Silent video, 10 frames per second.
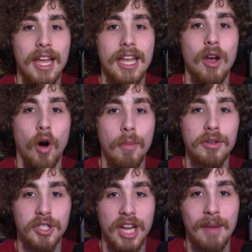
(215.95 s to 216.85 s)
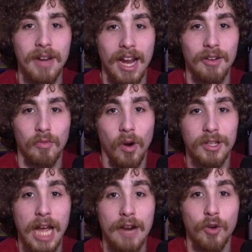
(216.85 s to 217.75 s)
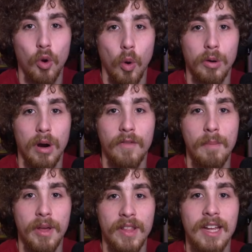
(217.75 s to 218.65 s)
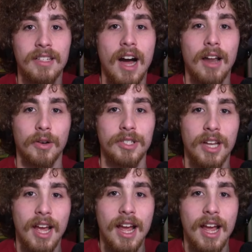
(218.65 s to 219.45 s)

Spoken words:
he almost scammed Adin Ross out of $250,000.